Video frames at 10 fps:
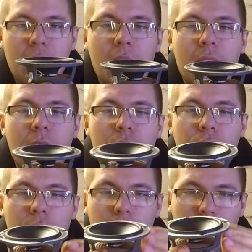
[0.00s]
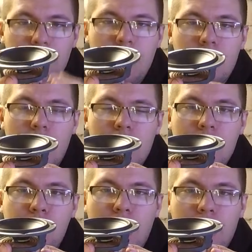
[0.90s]
allows a very
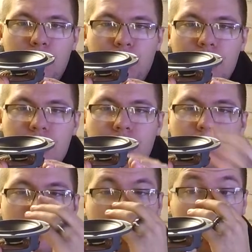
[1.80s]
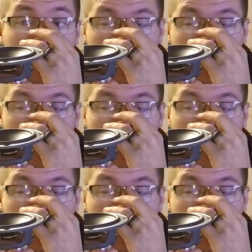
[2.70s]
nice back pressure to build